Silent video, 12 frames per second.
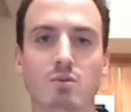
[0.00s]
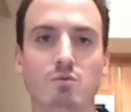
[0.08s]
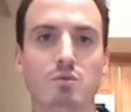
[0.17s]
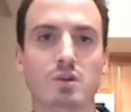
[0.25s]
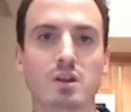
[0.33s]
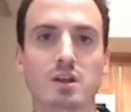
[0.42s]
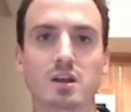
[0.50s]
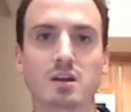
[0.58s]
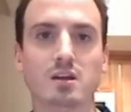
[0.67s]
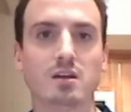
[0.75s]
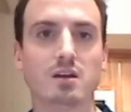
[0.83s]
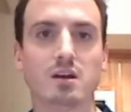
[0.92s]

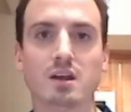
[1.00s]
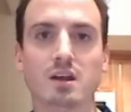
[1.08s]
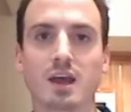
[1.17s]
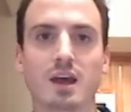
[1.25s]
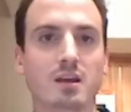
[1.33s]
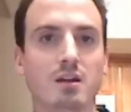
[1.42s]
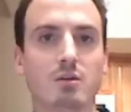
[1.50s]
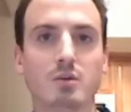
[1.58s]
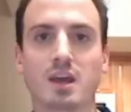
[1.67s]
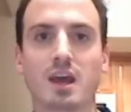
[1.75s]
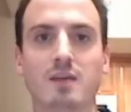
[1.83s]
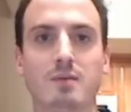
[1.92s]
really, again, we
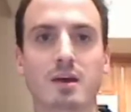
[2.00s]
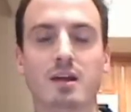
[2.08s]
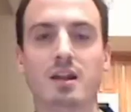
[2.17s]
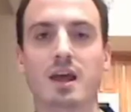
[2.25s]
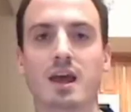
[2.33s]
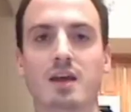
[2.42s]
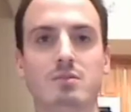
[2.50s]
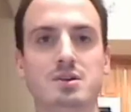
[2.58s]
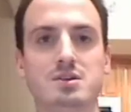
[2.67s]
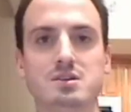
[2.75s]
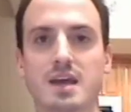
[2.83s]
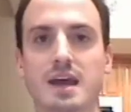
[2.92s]
came in and we
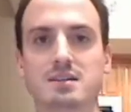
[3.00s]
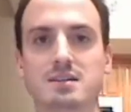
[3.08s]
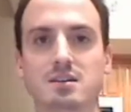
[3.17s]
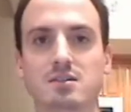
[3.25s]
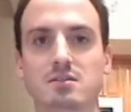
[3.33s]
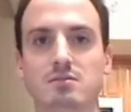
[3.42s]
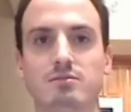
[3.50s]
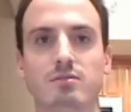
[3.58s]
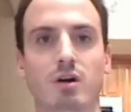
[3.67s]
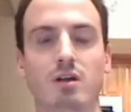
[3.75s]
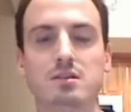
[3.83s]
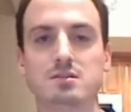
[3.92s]
just executed
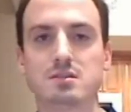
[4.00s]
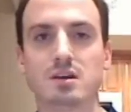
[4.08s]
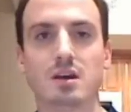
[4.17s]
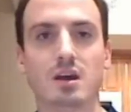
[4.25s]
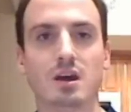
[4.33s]
flawlessly.